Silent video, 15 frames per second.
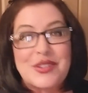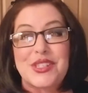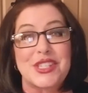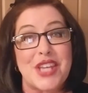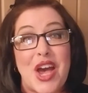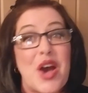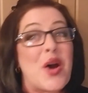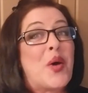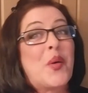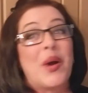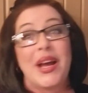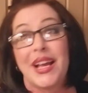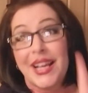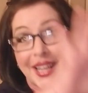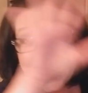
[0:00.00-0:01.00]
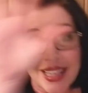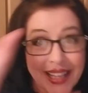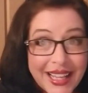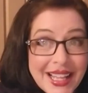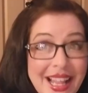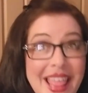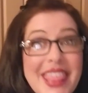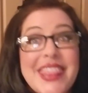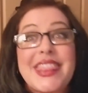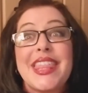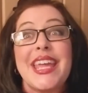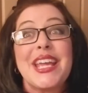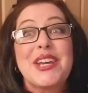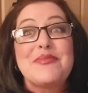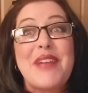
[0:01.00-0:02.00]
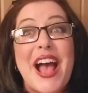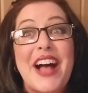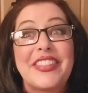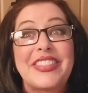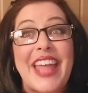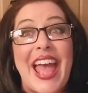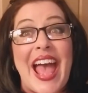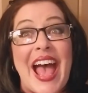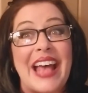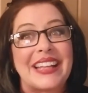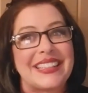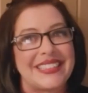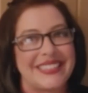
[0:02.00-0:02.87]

So think about that.